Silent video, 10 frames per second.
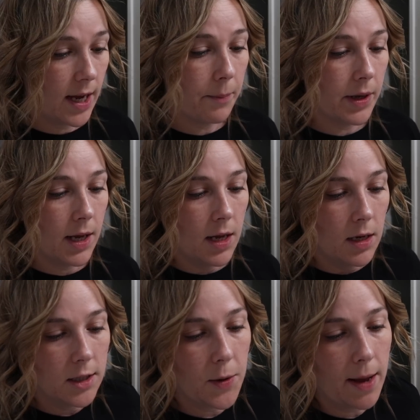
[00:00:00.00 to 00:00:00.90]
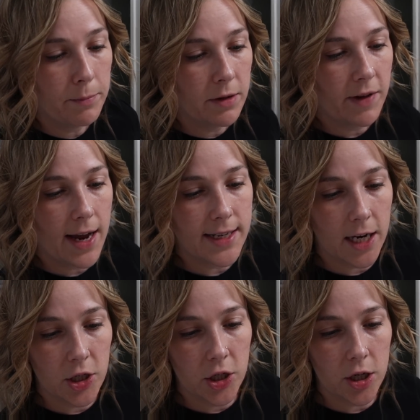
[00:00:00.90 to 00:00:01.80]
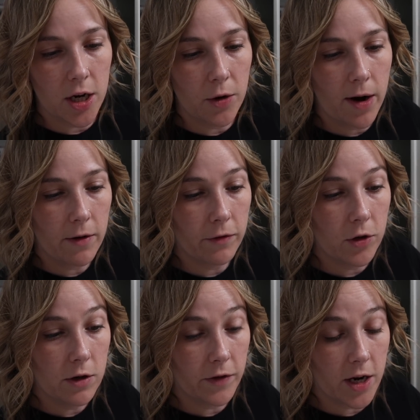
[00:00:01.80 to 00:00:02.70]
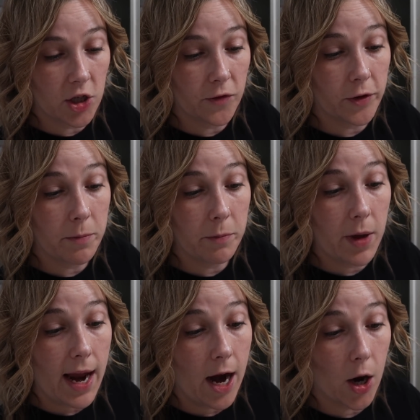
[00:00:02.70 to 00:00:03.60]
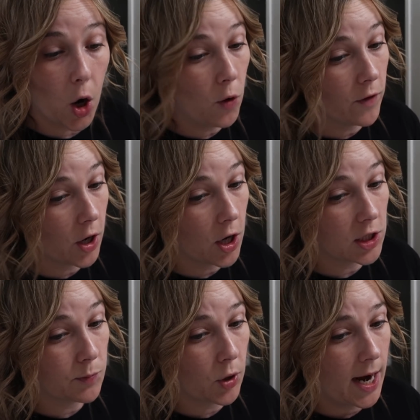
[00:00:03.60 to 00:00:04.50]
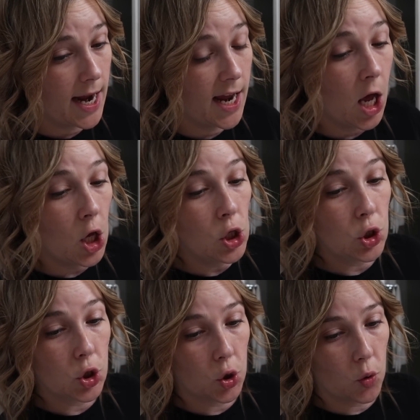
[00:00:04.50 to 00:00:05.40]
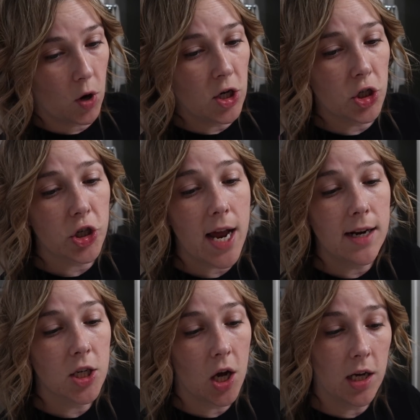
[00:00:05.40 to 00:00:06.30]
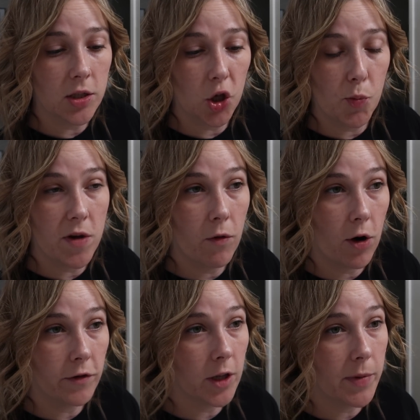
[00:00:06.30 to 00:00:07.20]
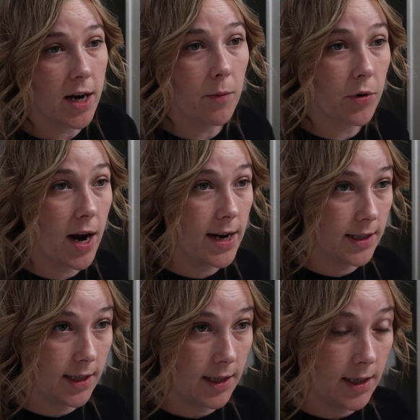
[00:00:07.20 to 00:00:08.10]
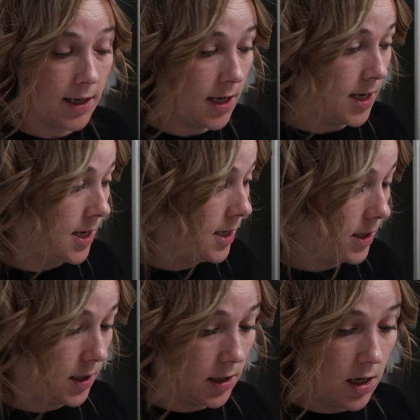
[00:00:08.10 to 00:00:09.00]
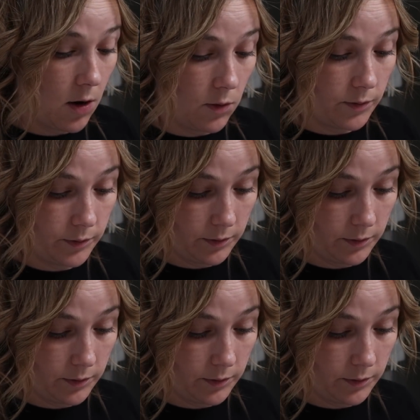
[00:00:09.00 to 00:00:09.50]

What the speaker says: tip, to amplify texture and create a fuller finish, flip hair over, spray, scrunch, and tousle before flipping upright. So,